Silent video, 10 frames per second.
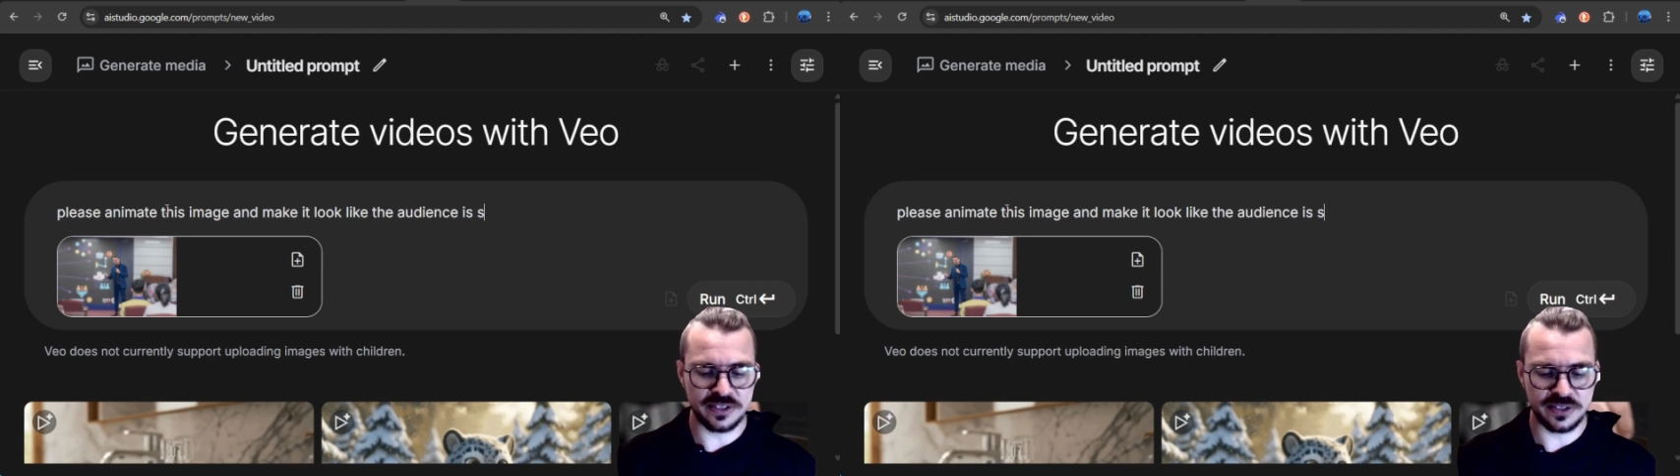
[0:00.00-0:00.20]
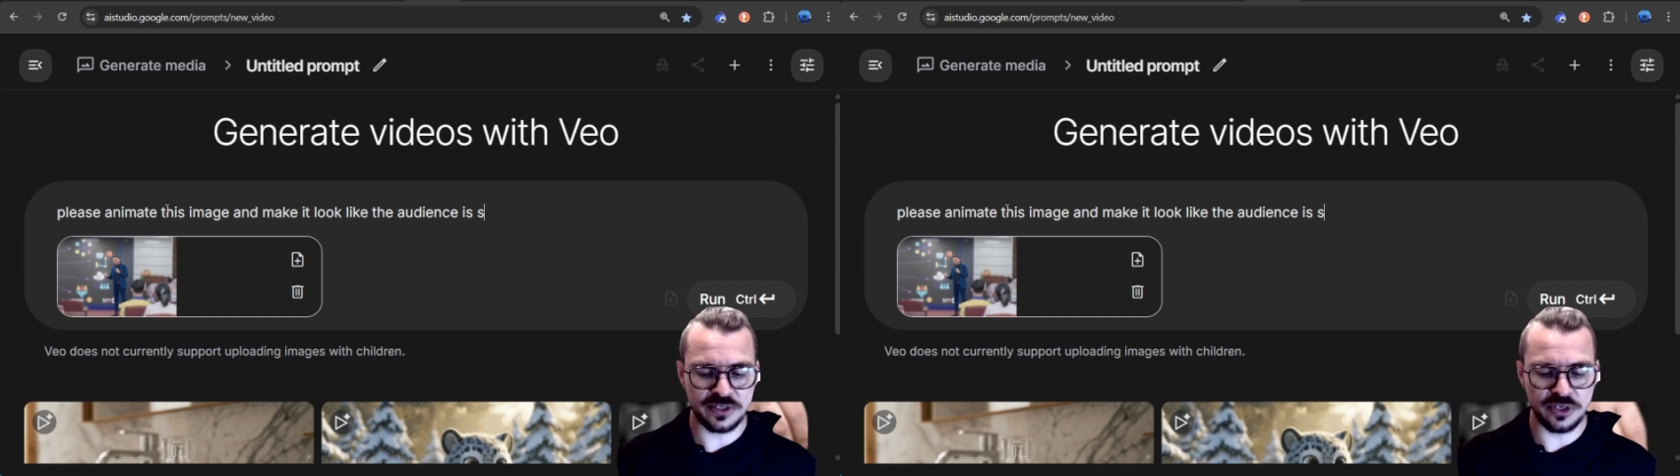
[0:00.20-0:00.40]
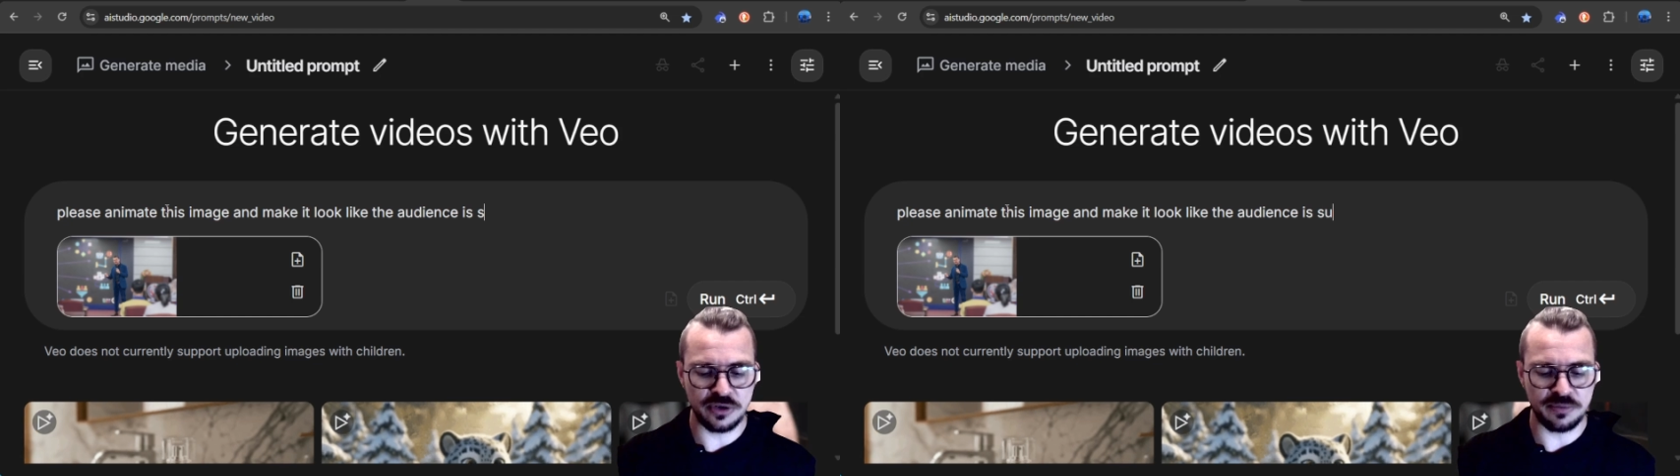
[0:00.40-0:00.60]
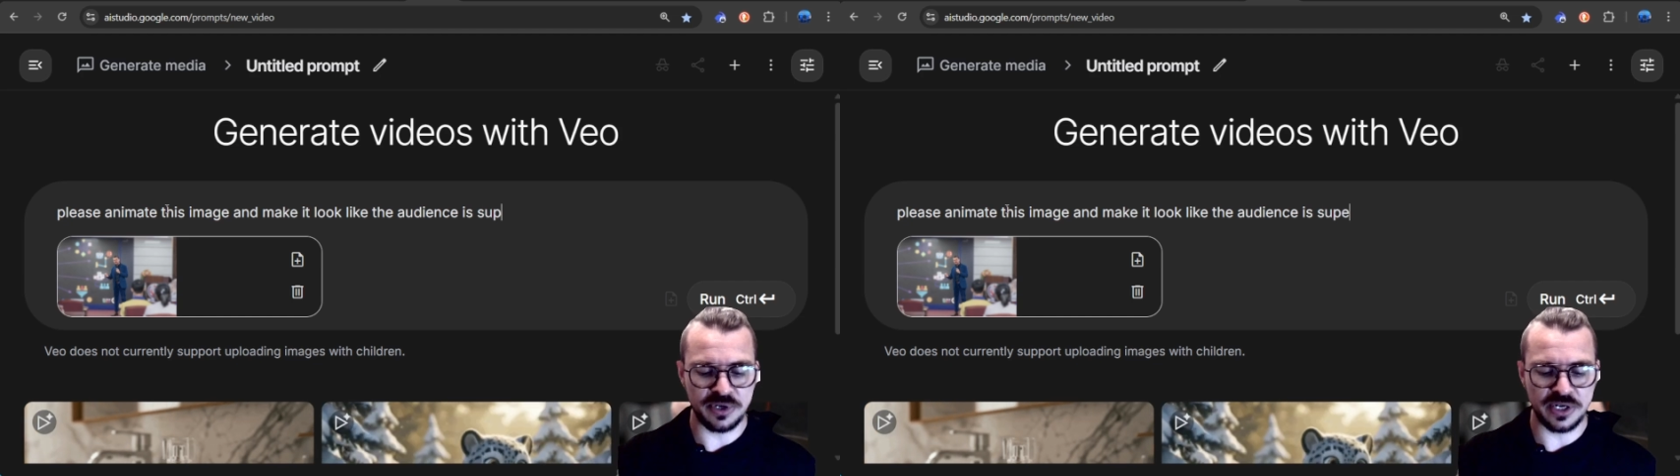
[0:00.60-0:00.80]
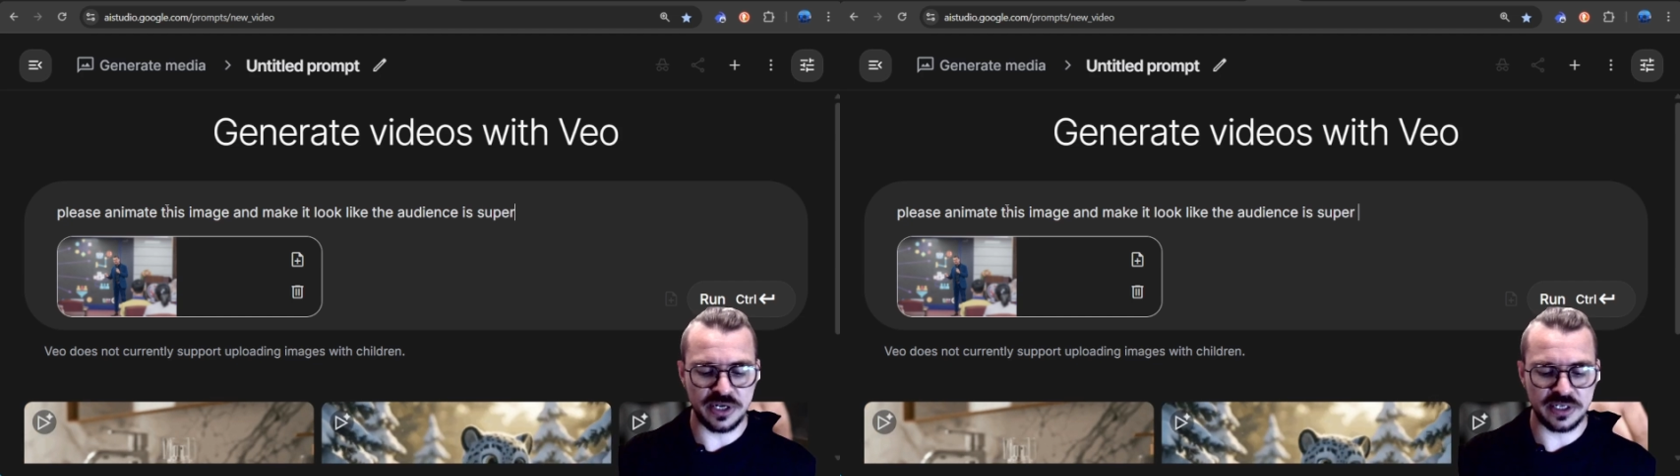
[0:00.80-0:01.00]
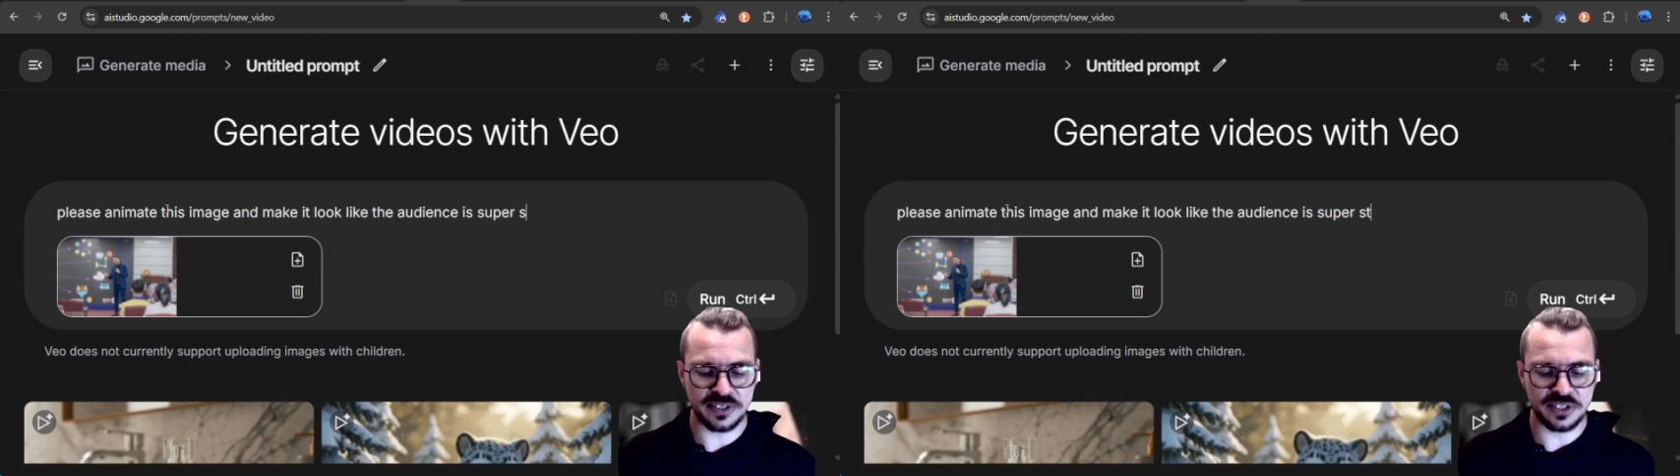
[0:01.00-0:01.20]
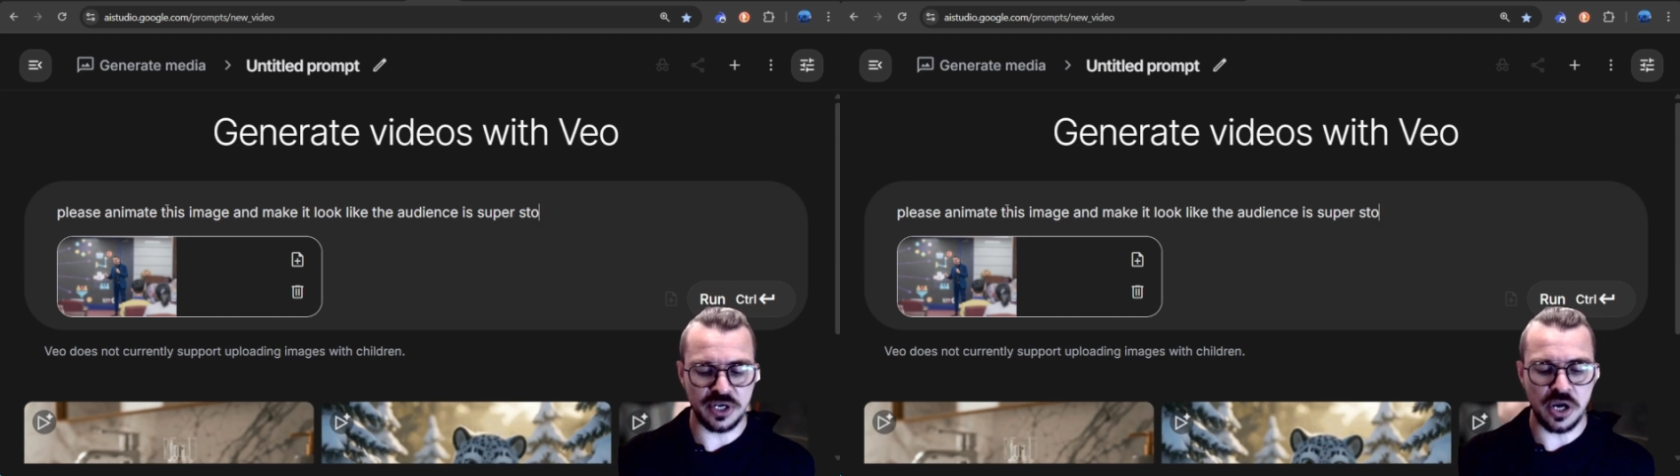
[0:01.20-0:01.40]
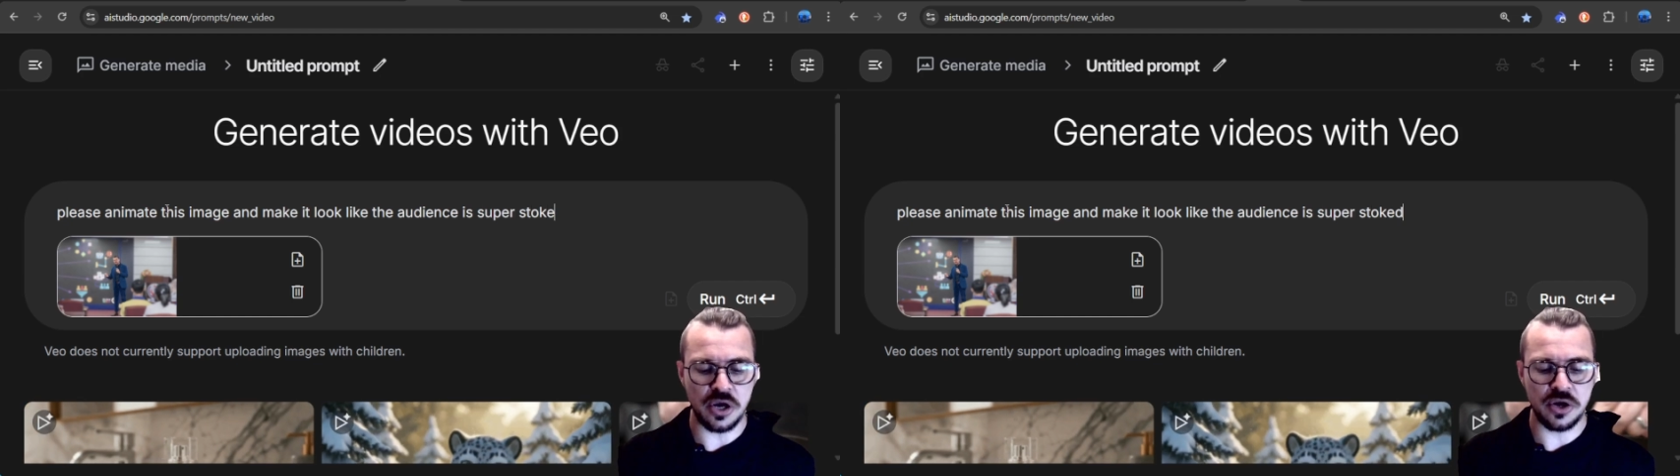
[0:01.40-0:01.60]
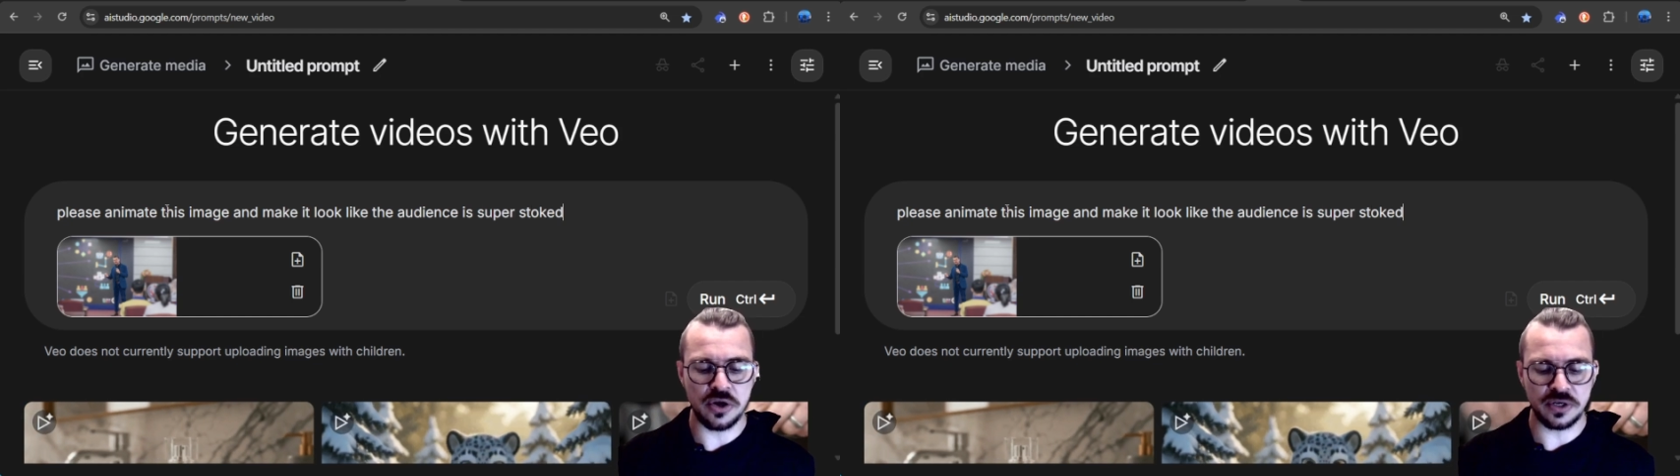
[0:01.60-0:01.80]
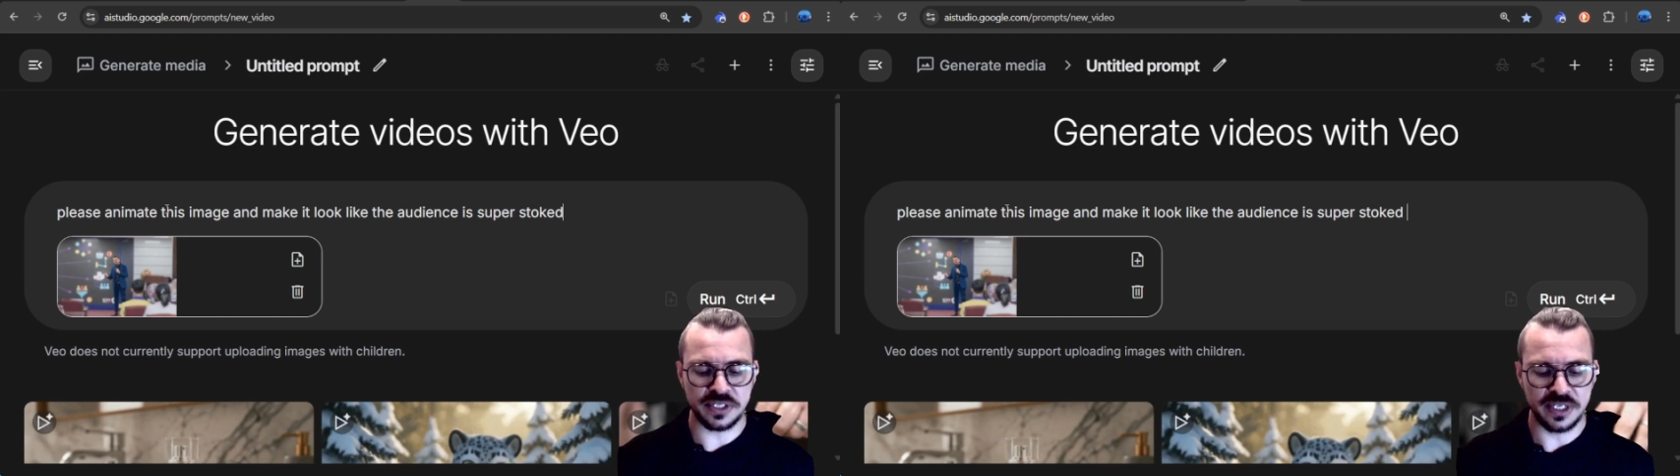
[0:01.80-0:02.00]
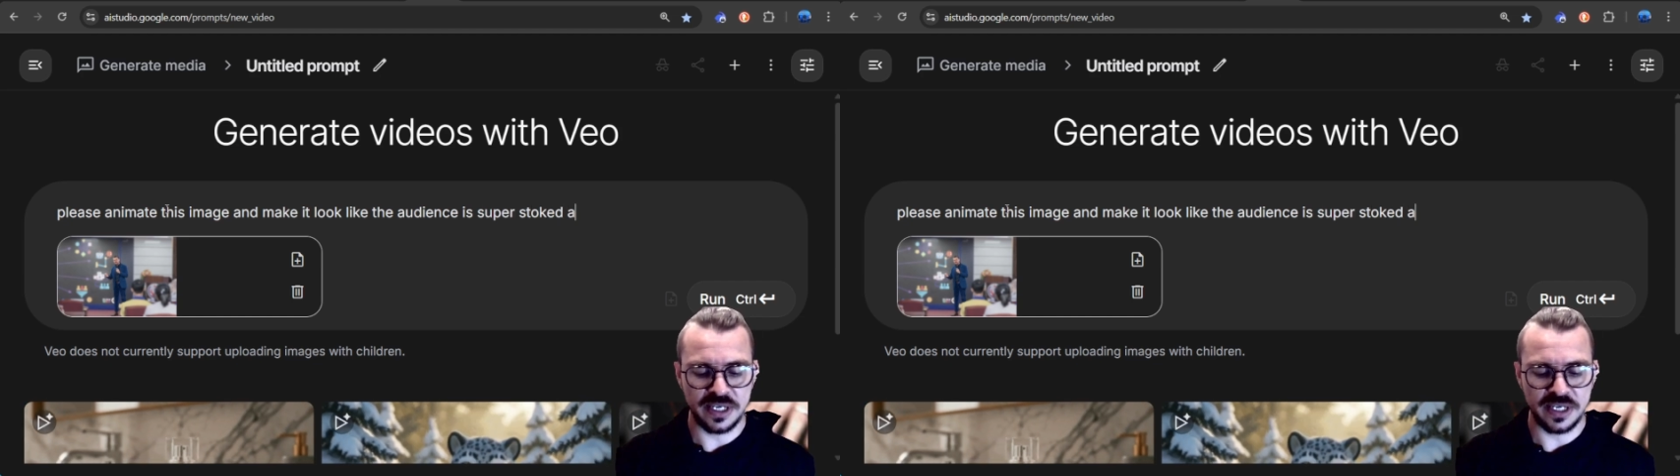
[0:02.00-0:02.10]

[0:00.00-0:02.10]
super stoked